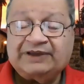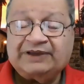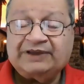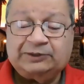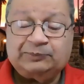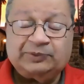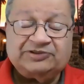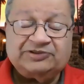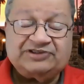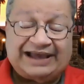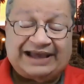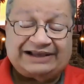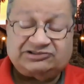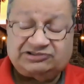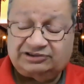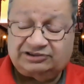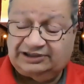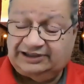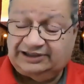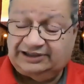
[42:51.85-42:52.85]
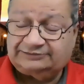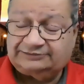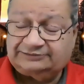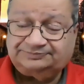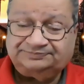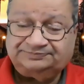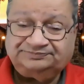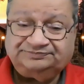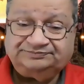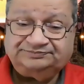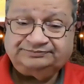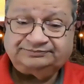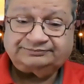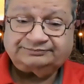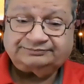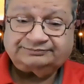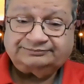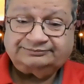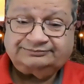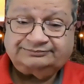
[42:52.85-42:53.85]
It was actually
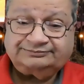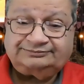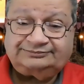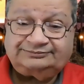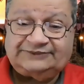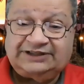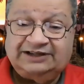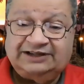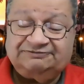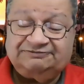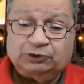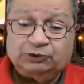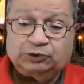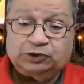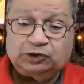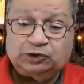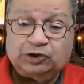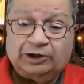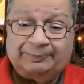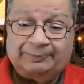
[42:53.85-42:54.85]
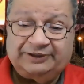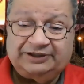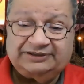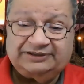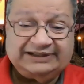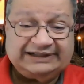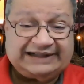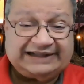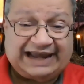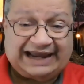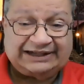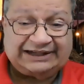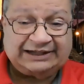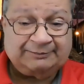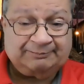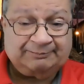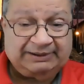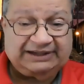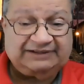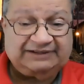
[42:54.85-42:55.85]
a photocopier that
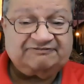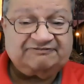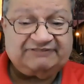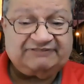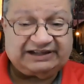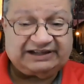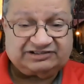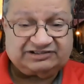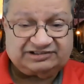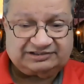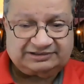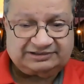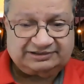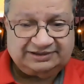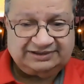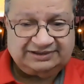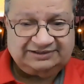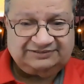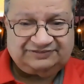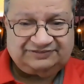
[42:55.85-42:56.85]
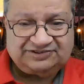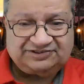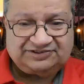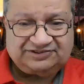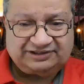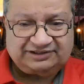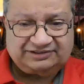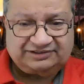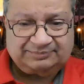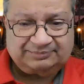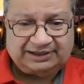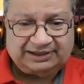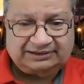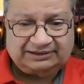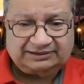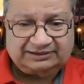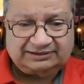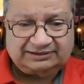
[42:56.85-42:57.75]
hadn't been fixed for 6 months.